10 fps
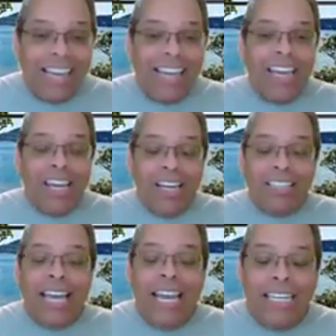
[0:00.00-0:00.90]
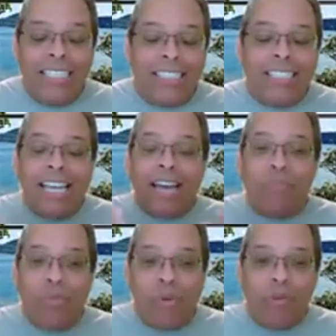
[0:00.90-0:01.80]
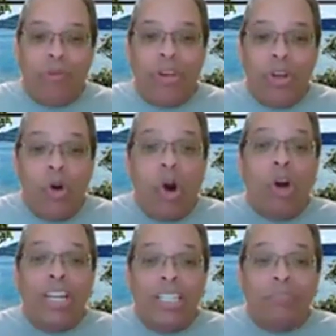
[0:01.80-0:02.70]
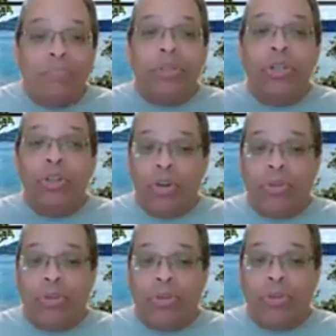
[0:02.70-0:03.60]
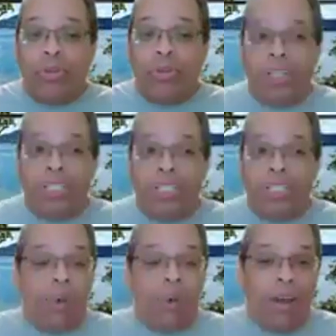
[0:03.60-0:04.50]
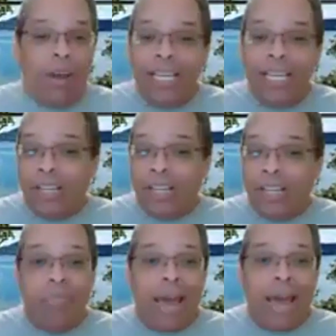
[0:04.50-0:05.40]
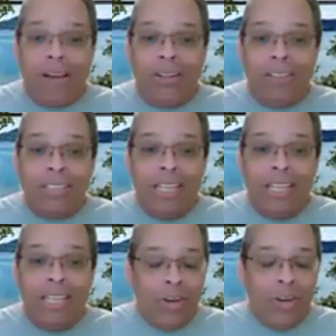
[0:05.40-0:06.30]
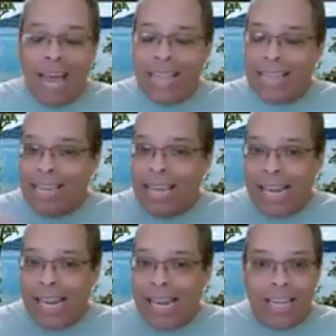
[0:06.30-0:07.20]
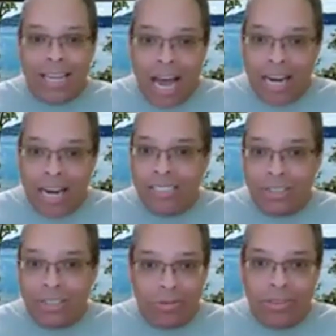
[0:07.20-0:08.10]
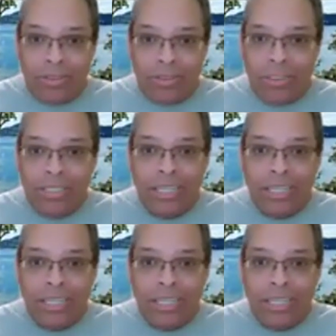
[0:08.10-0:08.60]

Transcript: he, take us to that point where you on this pilgrimage, walking these hundred miles. You're an athletic college student.